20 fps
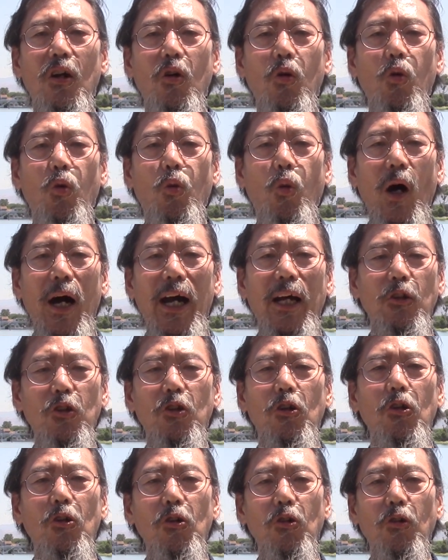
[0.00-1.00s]
"Why do
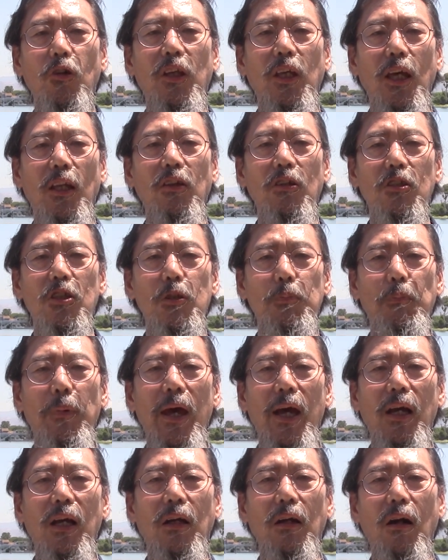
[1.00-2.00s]
you look at the
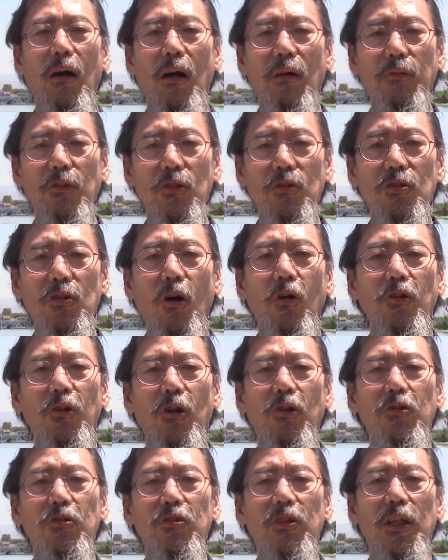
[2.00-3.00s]
speck of
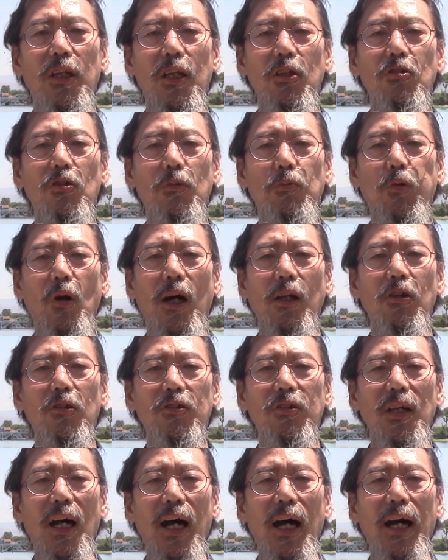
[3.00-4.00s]
sawdust in your
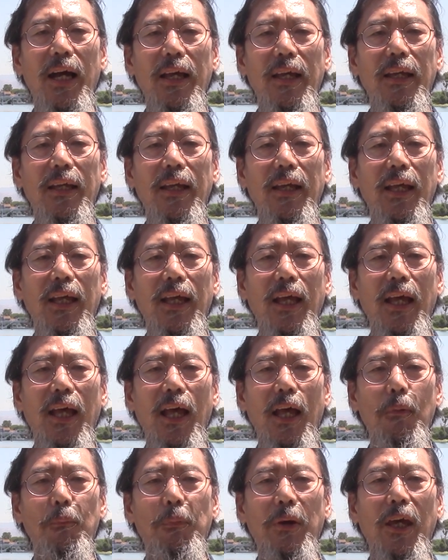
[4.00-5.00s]
brother's eye
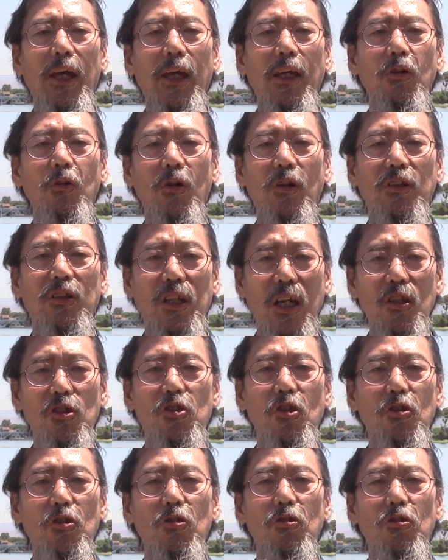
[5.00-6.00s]
and pay no
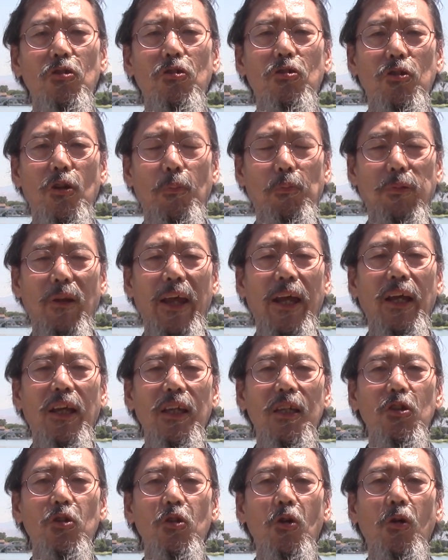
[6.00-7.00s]
attention to the plank
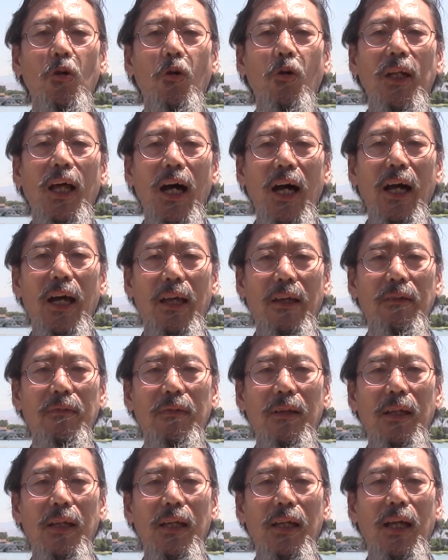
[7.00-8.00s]
in your own eye?
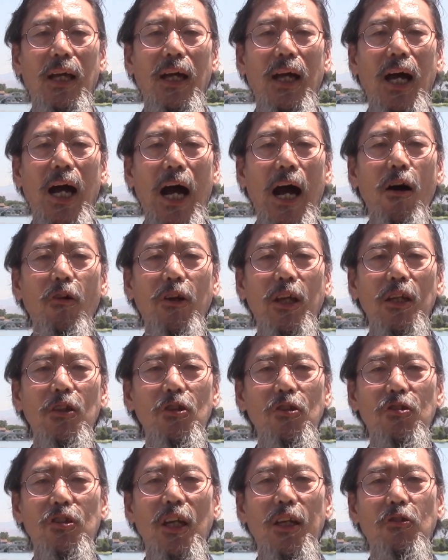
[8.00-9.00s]
How can
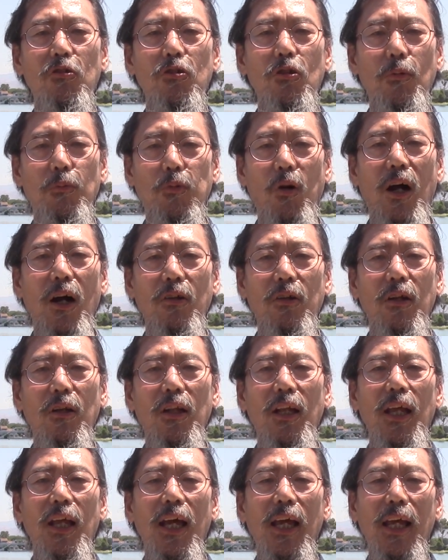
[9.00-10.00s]
you say to your
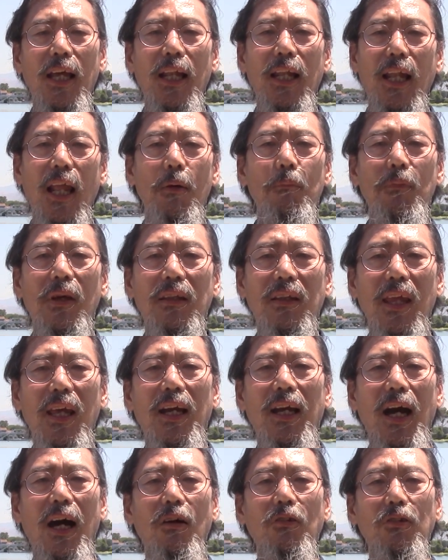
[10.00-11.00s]
brother, 'Let me
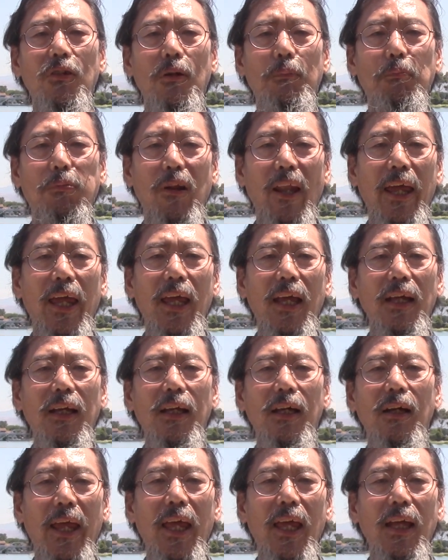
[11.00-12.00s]
take out the
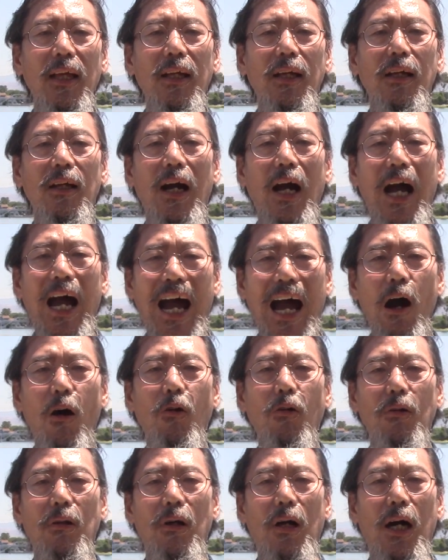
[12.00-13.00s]
speck from your own
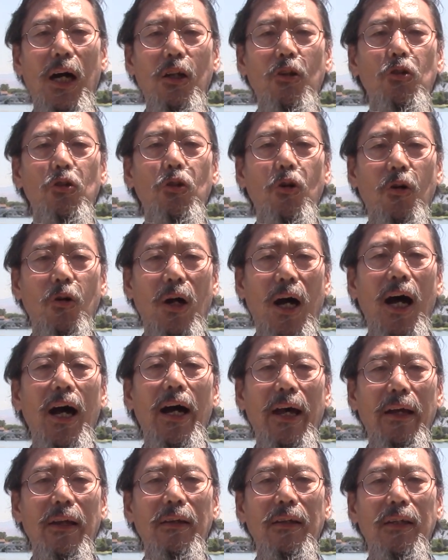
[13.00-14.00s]
out of your
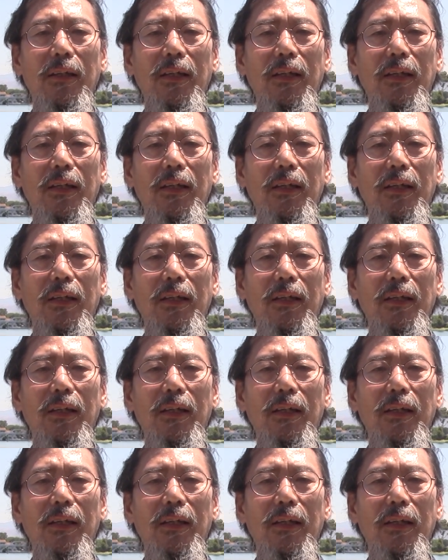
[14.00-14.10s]
eye,'